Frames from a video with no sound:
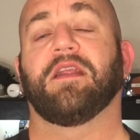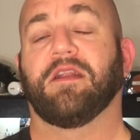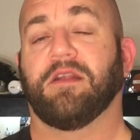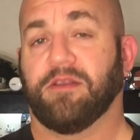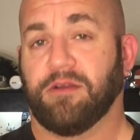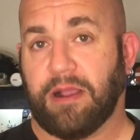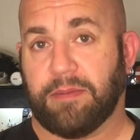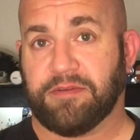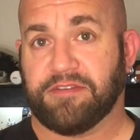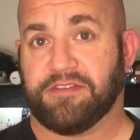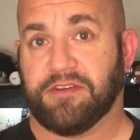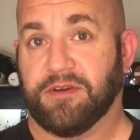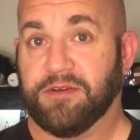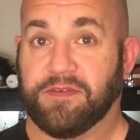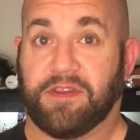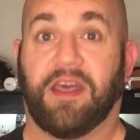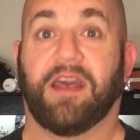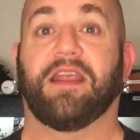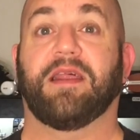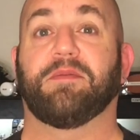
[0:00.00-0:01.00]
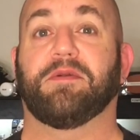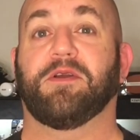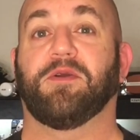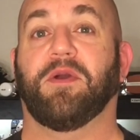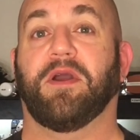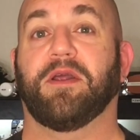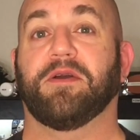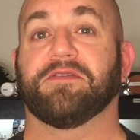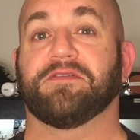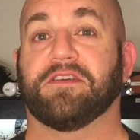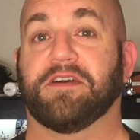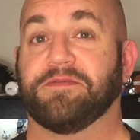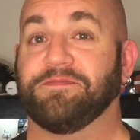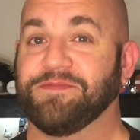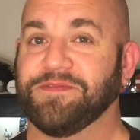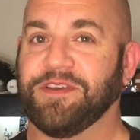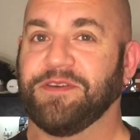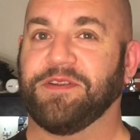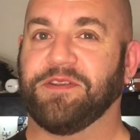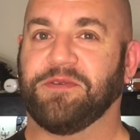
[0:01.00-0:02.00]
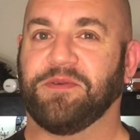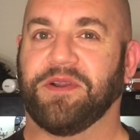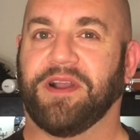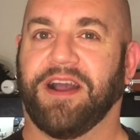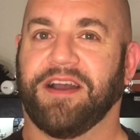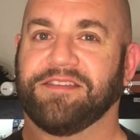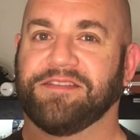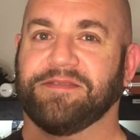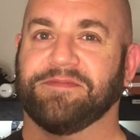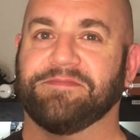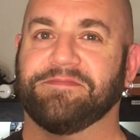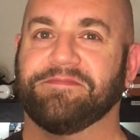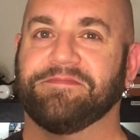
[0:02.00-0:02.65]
another episode of K8MRD Radio Stuff. 73, guys.